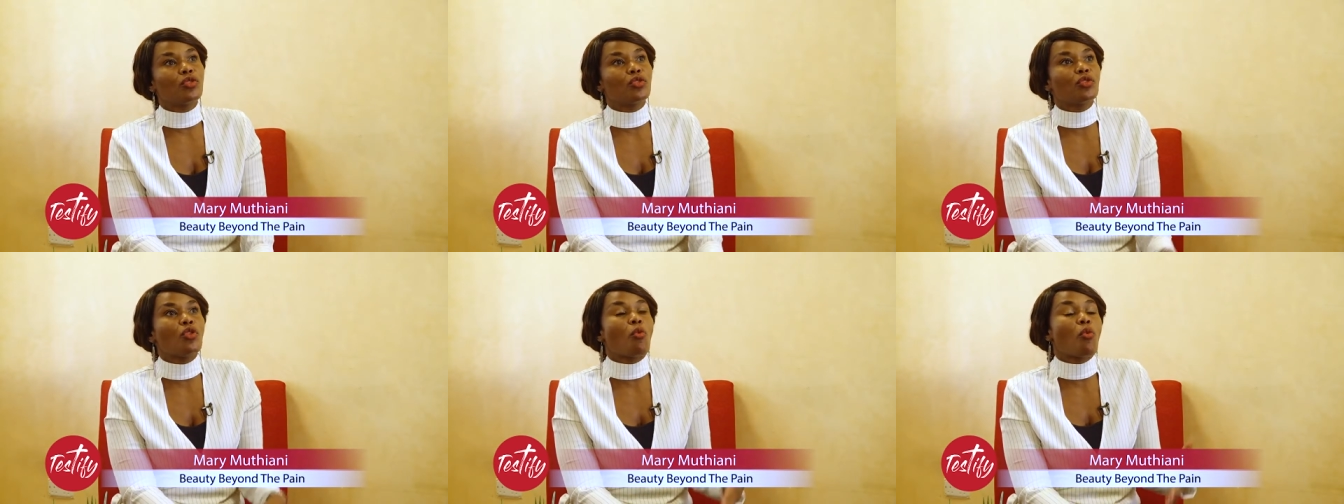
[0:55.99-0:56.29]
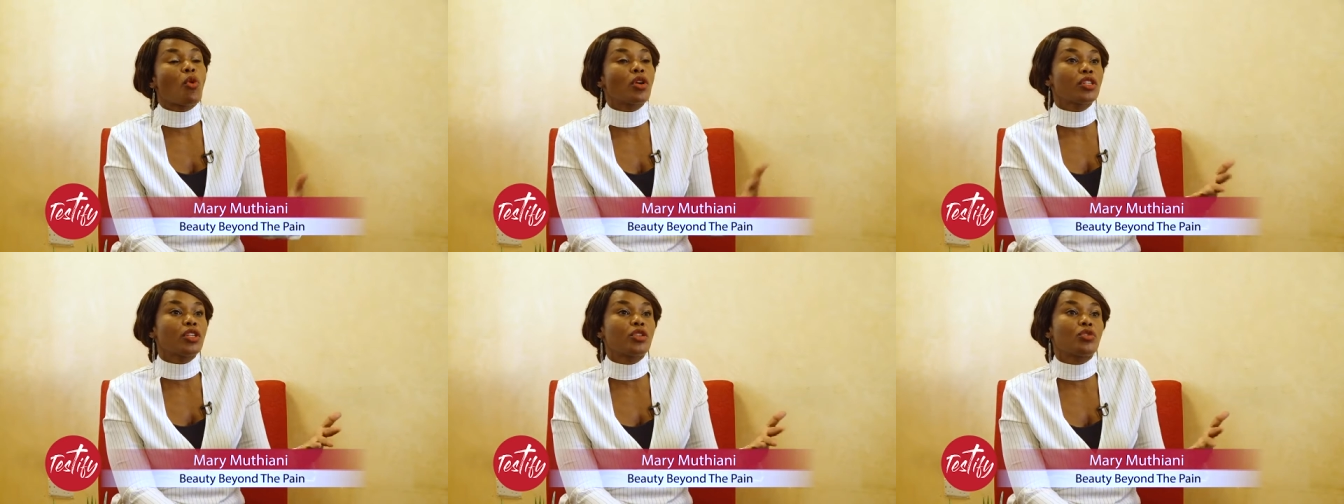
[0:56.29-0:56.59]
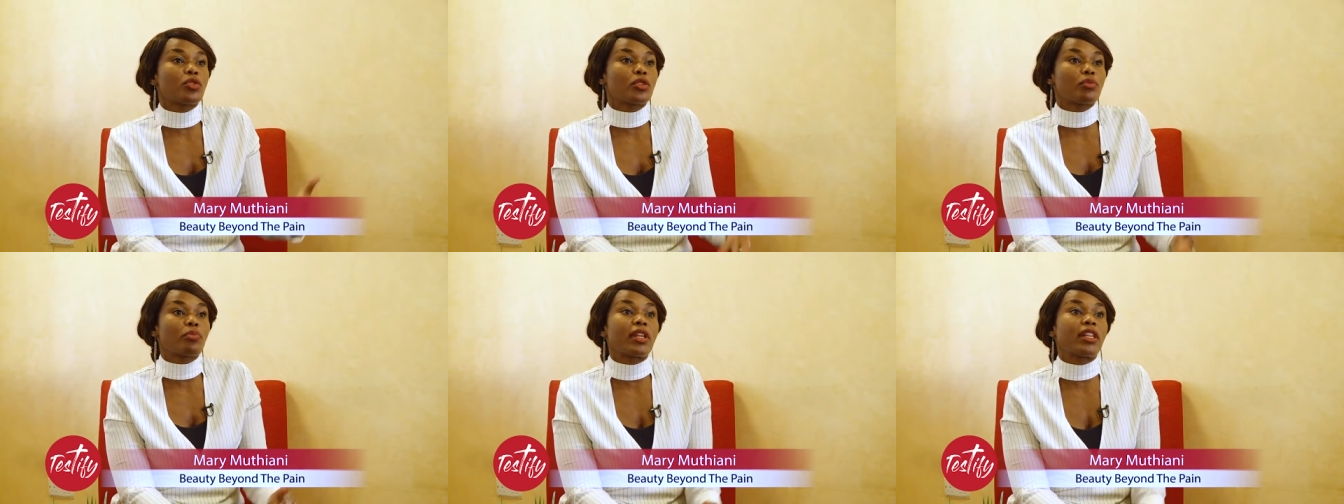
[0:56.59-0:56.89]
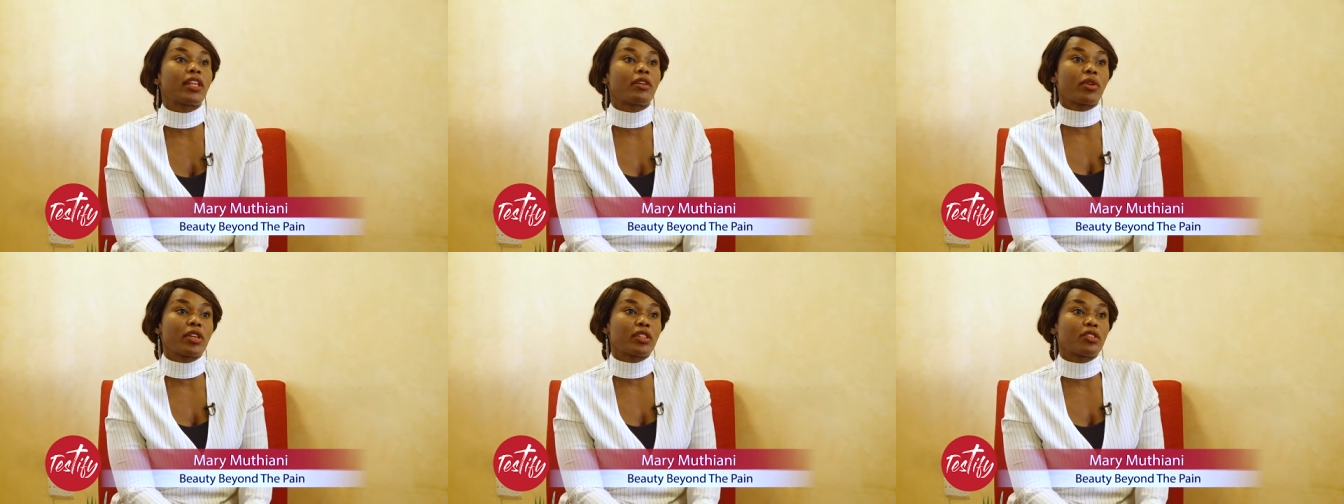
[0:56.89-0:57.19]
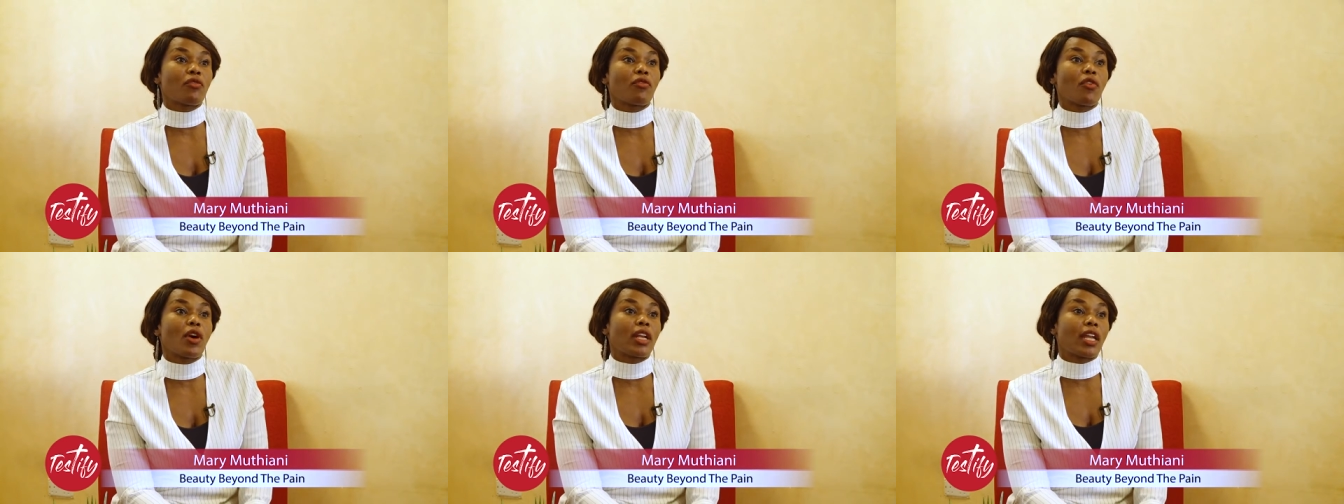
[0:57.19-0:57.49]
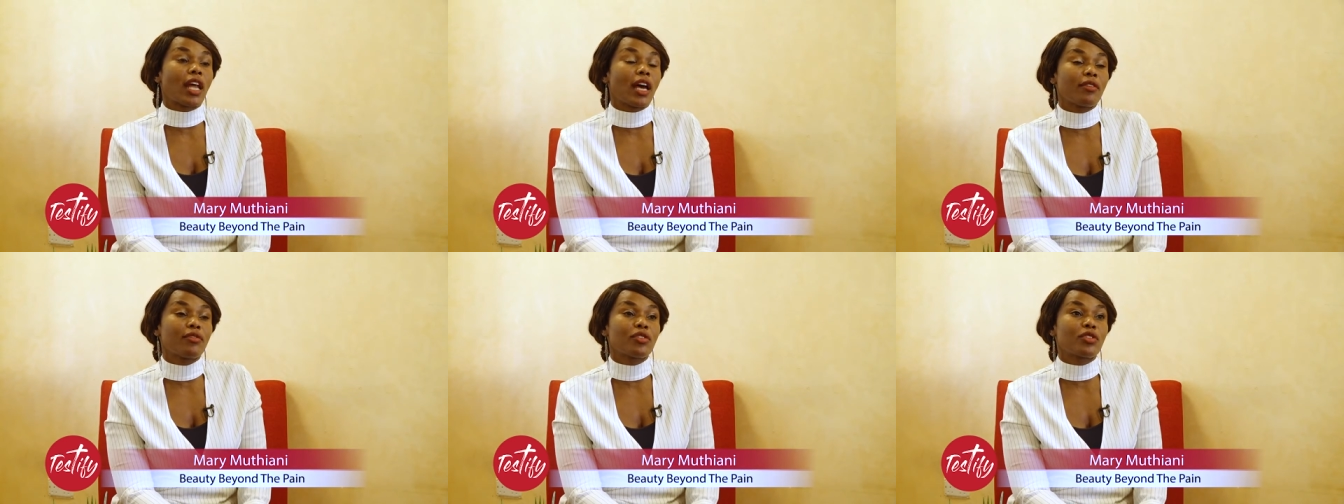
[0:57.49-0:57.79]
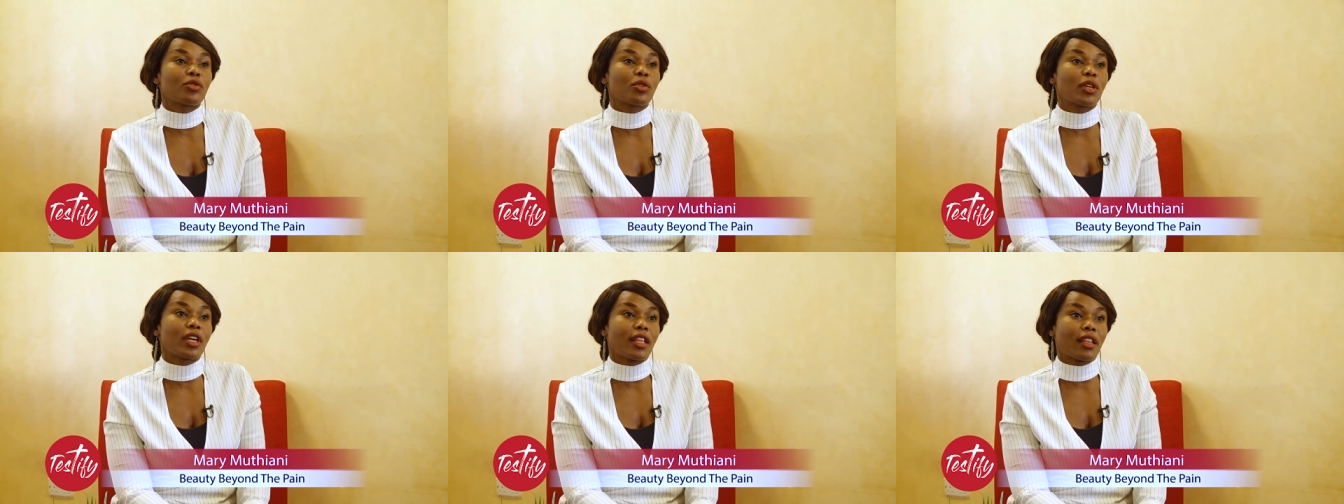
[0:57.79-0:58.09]
you know, wanting to spend the rest of our lives
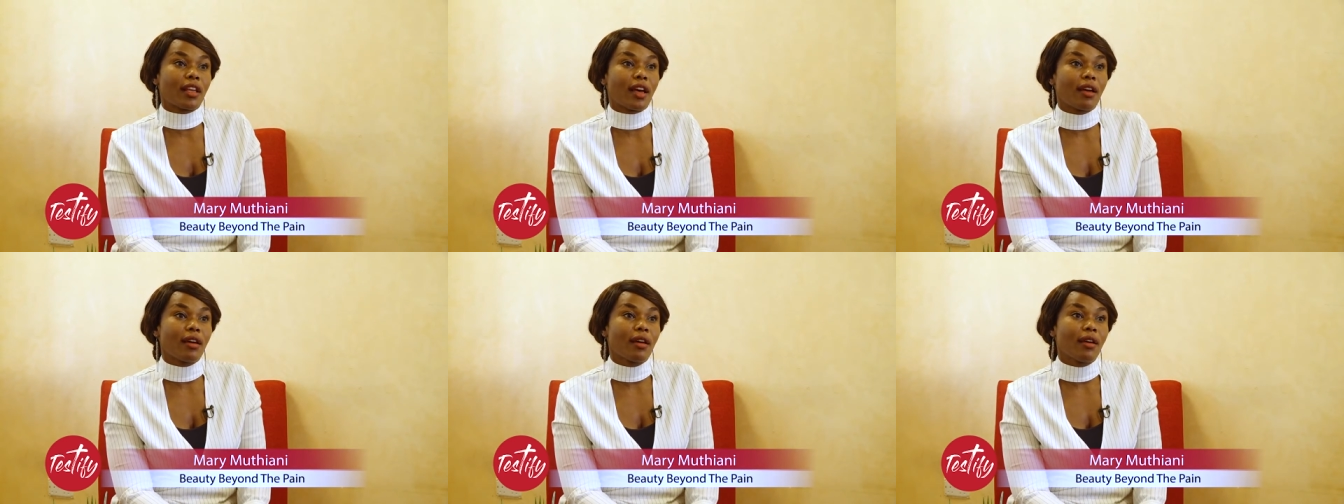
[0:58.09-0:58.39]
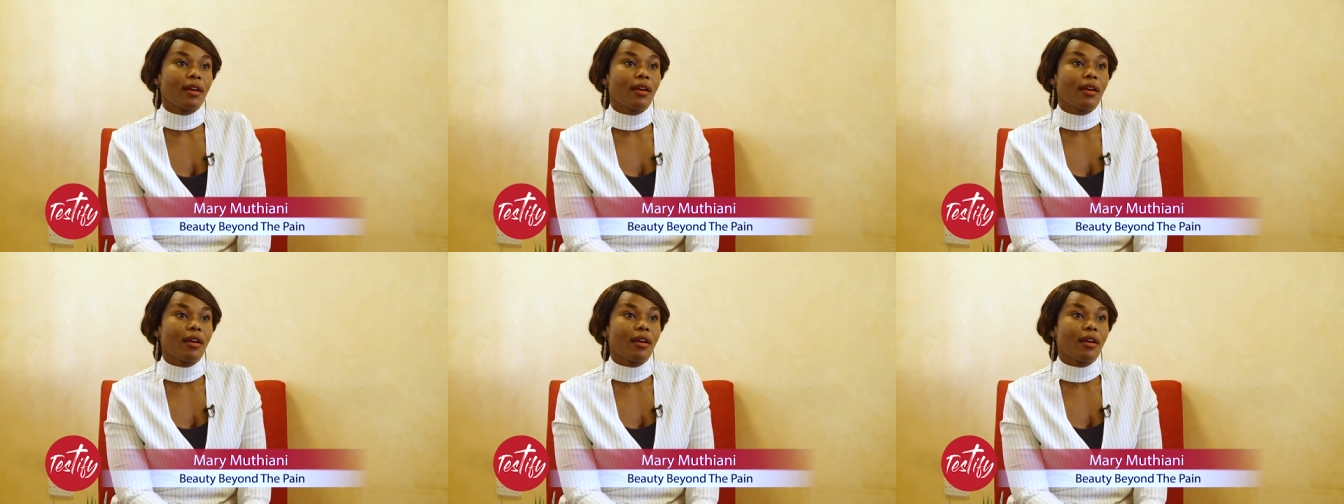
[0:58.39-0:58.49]
together.